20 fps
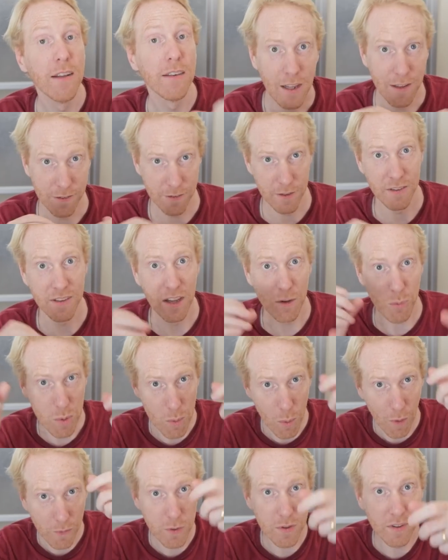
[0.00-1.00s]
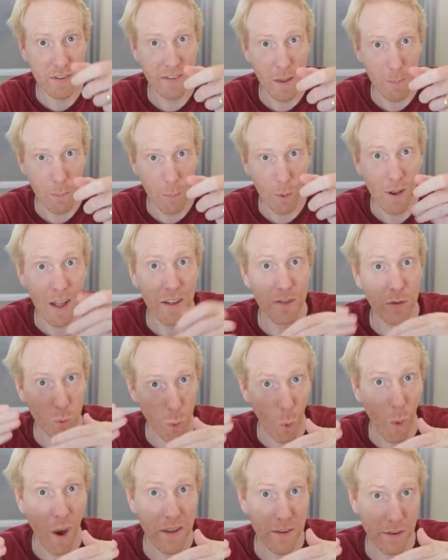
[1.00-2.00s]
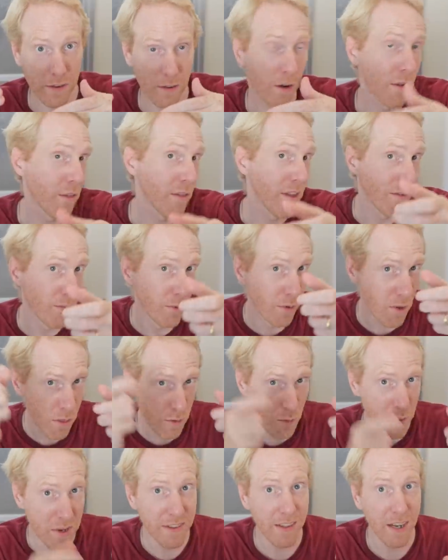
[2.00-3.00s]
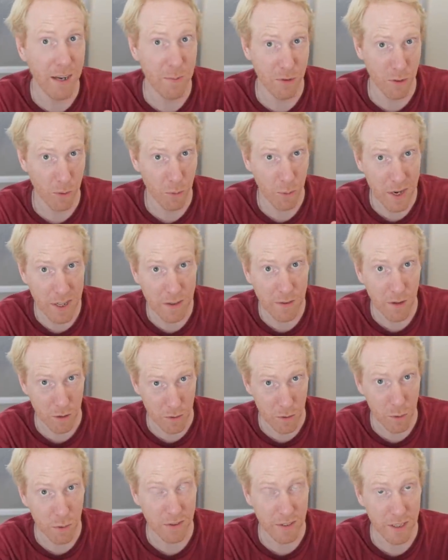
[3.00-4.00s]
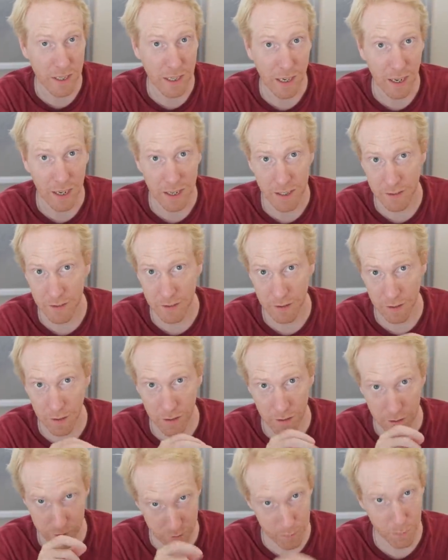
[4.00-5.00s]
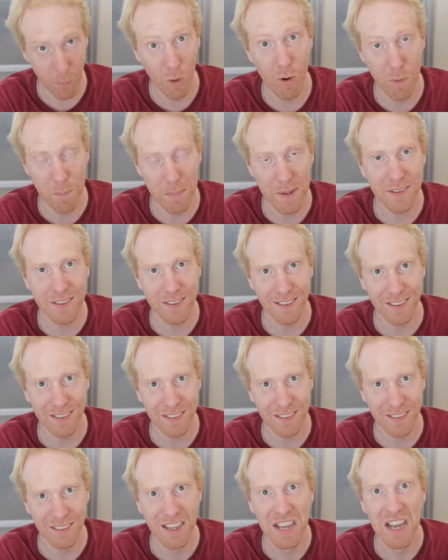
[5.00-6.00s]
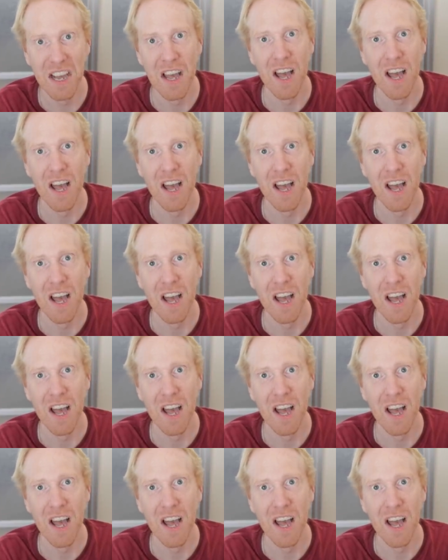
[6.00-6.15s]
tells us that we want to sample at twice of even three times the rate using like smaller pixels.